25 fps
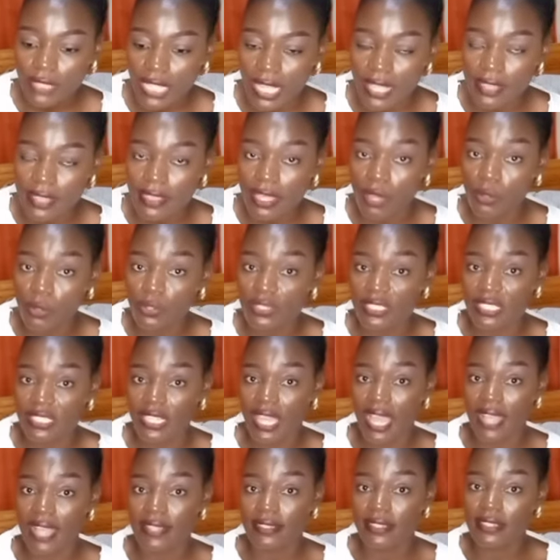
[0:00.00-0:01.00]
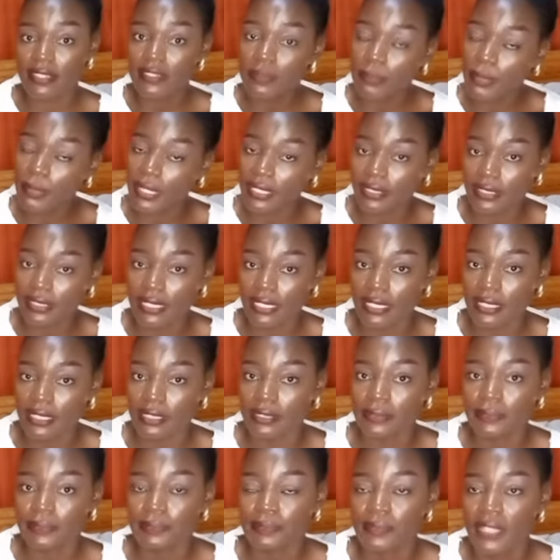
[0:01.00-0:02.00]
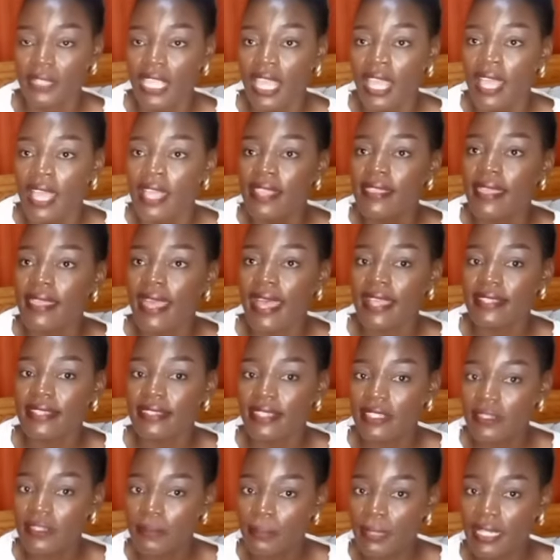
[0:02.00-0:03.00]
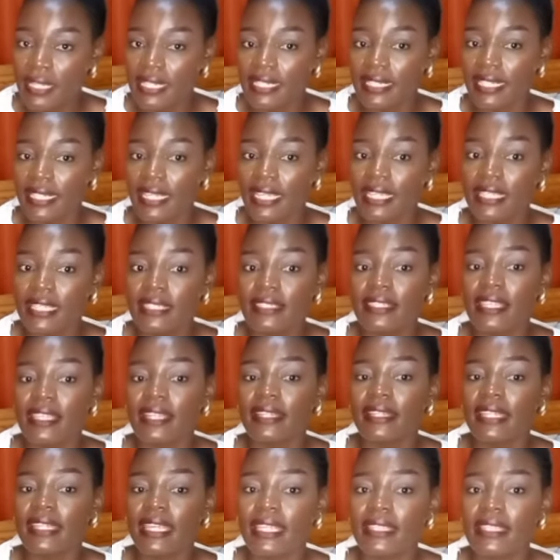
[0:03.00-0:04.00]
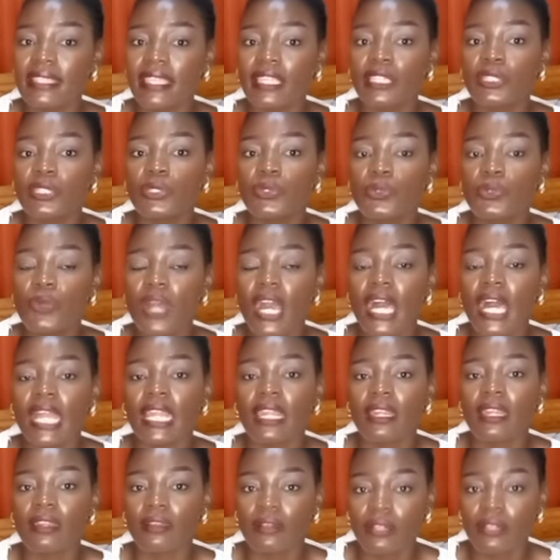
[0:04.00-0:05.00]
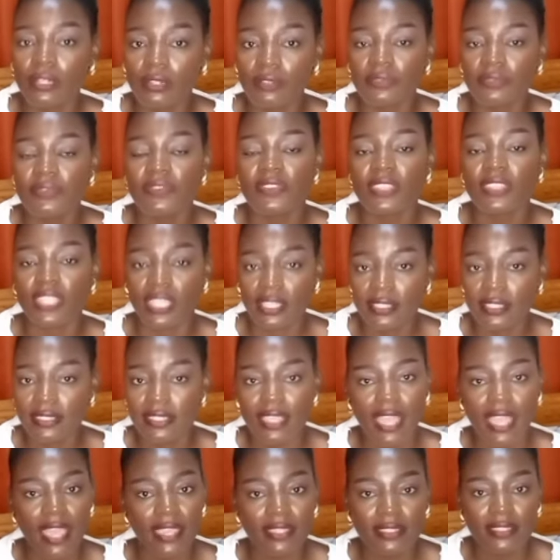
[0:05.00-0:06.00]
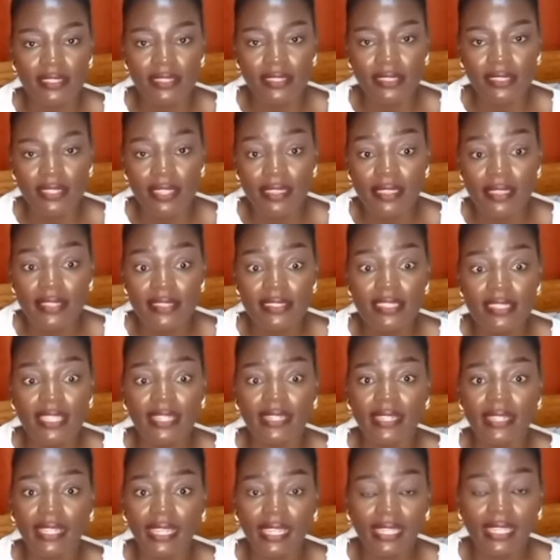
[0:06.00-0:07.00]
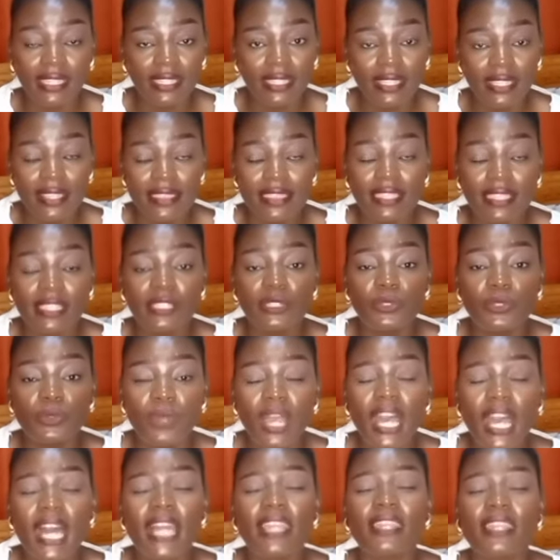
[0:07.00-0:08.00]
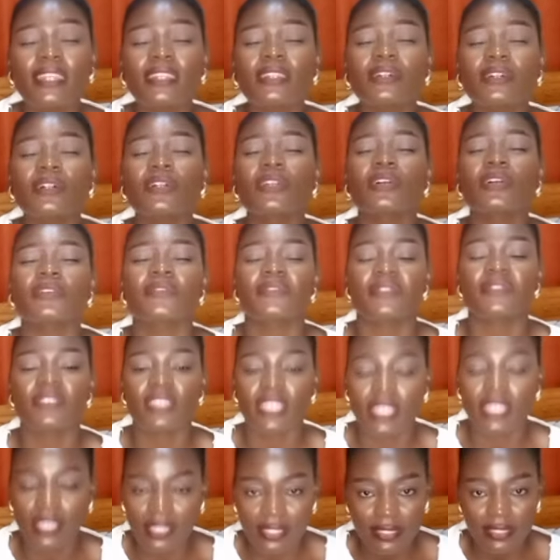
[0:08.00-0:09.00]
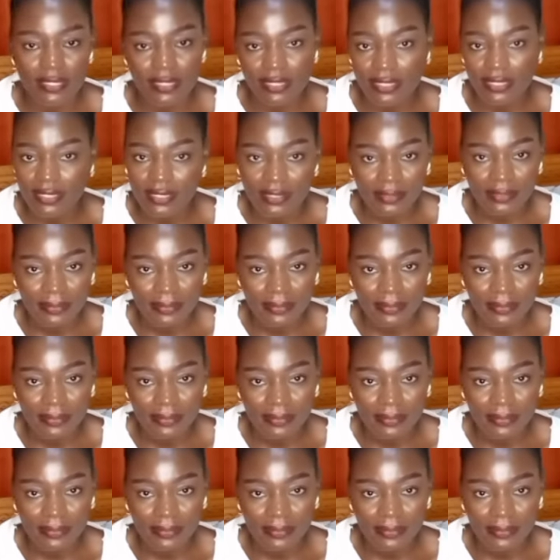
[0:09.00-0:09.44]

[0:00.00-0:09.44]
And that was the assessment day. The assessment day is the day they do a lot of things, guys. This is the day they do a lot of things.